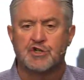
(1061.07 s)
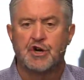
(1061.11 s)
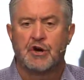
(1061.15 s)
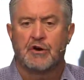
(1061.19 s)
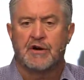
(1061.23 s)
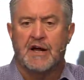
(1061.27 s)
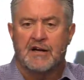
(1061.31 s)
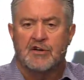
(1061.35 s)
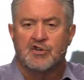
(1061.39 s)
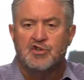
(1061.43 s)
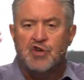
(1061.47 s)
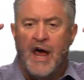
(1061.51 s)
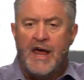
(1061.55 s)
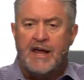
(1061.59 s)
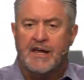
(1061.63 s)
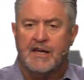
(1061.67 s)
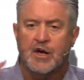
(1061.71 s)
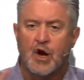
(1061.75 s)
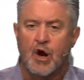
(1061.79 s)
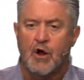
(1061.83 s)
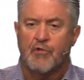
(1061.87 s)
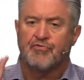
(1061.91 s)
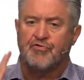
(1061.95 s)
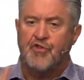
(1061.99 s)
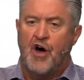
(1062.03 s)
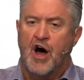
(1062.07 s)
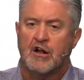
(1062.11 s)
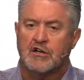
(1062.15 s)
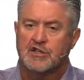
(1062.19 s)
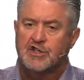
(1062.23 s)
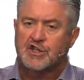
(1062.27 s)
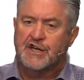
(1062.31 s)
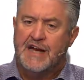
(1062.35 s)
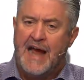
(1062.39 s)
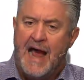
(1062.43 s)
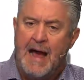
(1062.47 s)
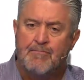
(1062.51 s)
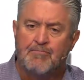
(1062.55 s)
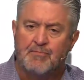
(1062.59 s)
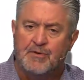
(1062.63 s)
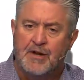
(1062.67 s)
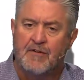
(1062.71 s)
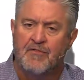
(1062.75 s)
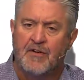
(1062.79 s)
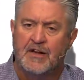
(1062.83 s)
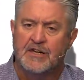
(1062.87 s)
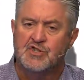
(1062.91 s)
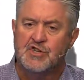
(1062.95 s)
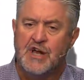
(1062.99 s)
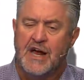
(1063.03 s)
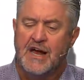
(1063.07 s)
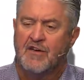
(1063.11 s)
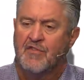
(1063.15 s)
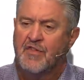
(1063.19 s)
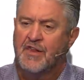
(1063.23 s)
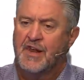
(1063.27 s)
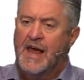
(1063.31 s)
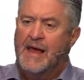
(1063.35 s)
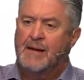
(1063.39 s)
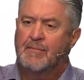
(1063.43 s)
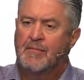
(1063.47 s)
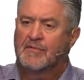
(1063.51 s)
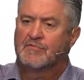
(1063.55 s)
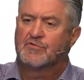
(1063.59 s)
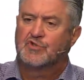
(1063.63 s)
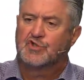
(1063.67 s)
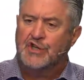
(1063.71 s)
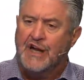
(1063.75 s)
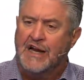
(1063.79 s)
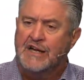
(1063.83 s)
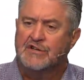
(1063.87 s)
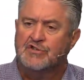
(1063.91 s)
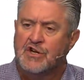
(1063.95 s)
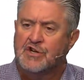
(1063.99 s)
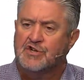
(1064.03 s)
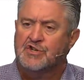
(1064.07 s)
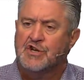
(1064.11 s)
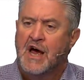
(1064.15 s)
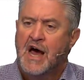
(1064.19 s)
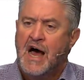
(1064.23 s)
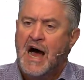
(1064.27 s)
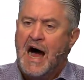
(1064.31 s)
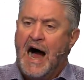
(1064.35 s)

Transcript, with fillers: You can take your thoughts captive and say, in the name of Jesus,